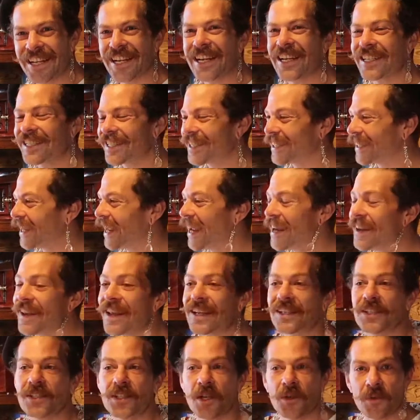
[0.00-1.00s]
Yes, and
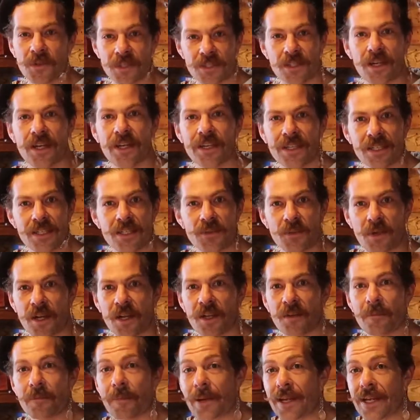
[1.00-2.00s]
that's so exciting as
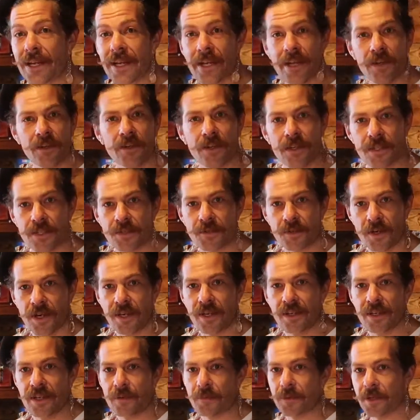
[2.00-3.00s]
well being here in
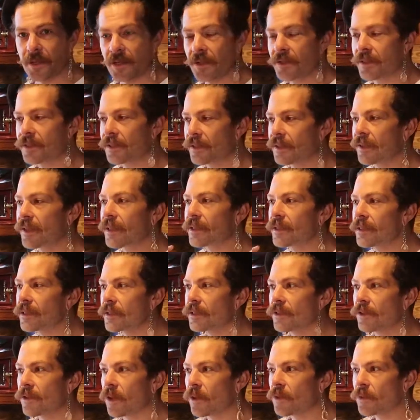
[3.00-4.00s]
Australia because this
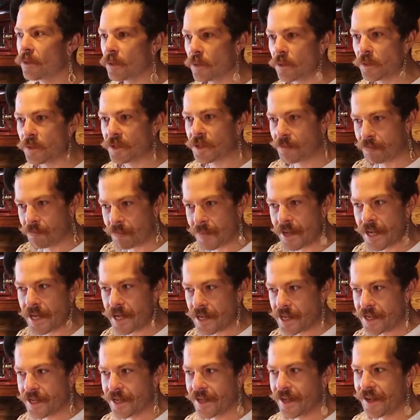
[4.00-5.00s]
is so new to
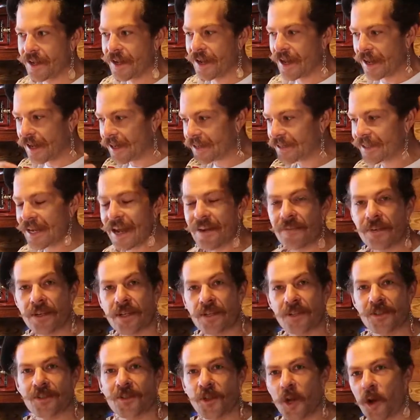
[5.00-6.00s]
me is
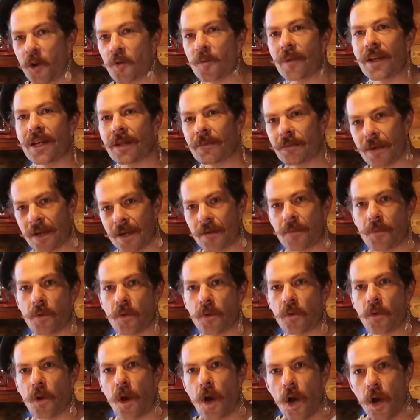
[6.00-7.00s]
having so many
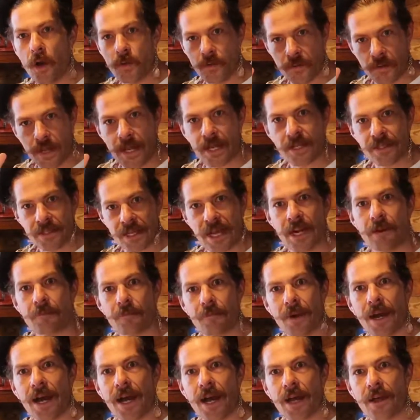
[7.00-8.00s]
people on that
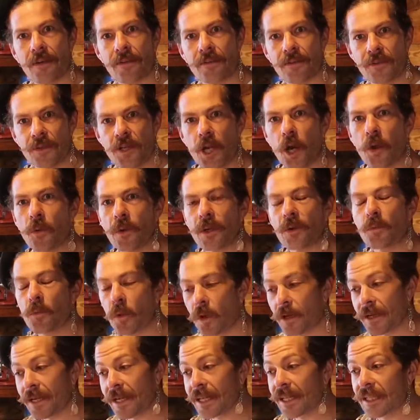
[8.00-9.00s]
same path, knowing
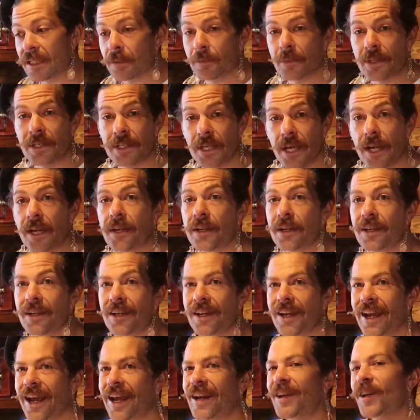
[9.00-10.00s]
what needs to be done
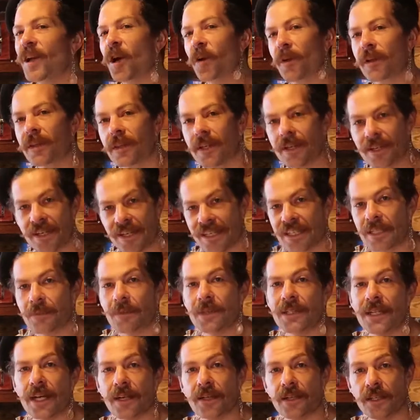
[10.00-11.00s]
and knowing that it needs to
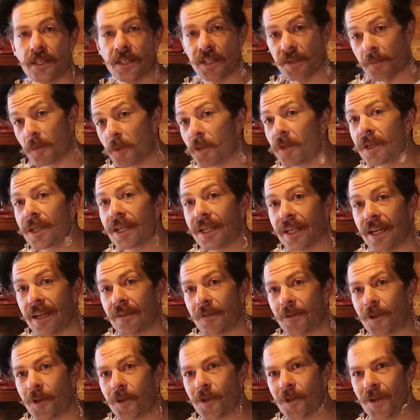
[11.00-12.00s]
be done at a community
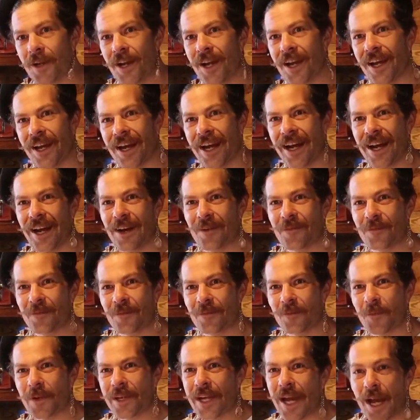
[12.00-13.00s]
level.
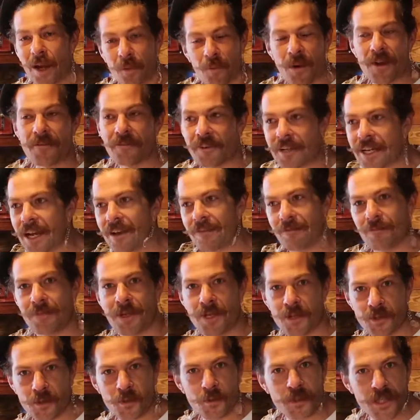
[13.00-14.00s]
Um, we can't wait for
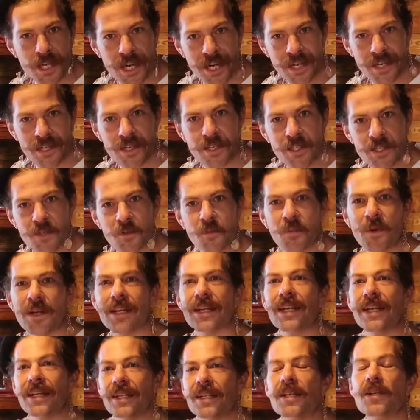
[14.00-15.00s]
governmental change. We
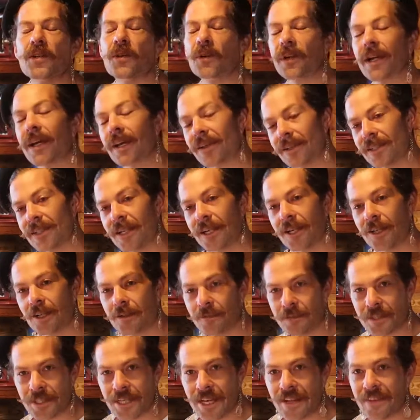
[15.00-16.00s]
need to do it
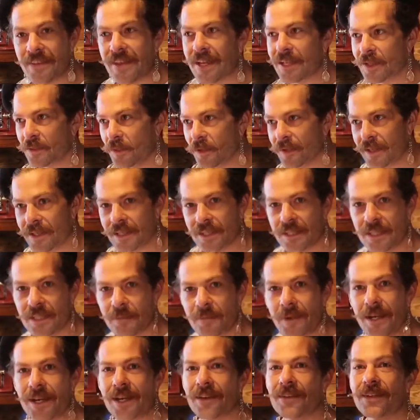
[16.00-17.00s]
ourselves, and that's what this is
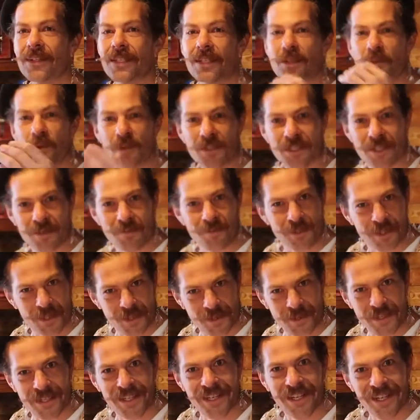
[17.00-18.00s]
about, and this is what Tim's
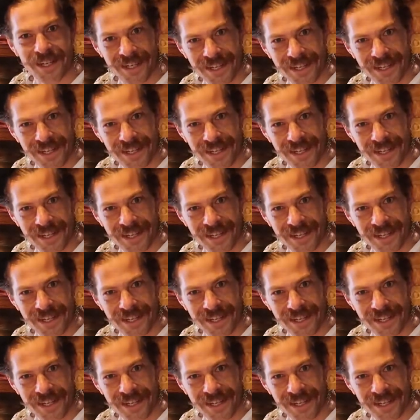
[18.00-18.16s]
doing.